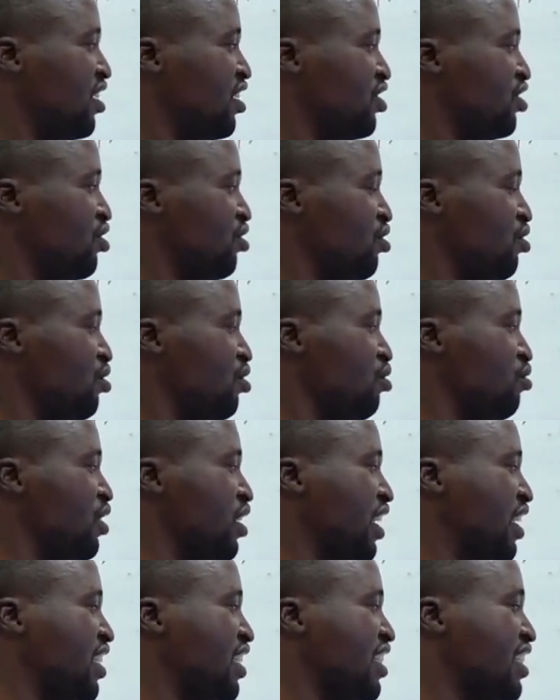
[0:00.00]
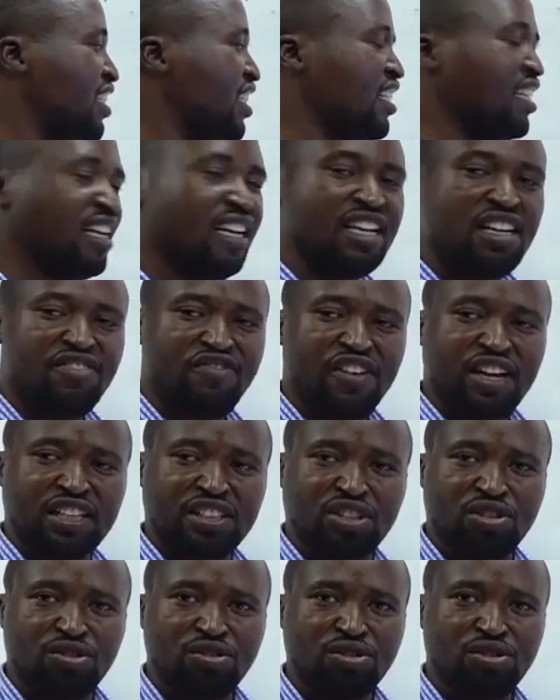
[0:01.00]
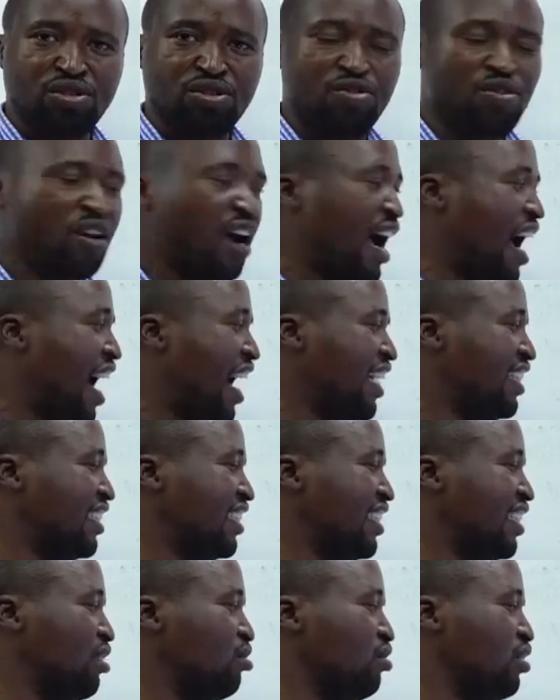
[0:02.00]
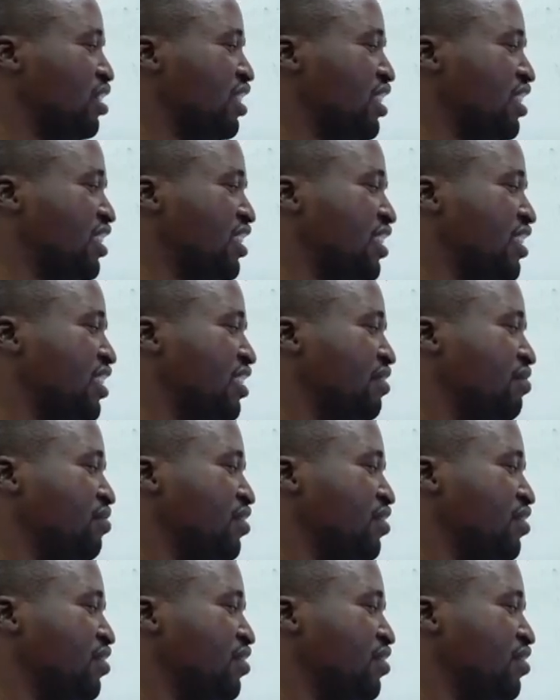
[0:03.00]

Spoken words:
So we can descend n factorial until we reach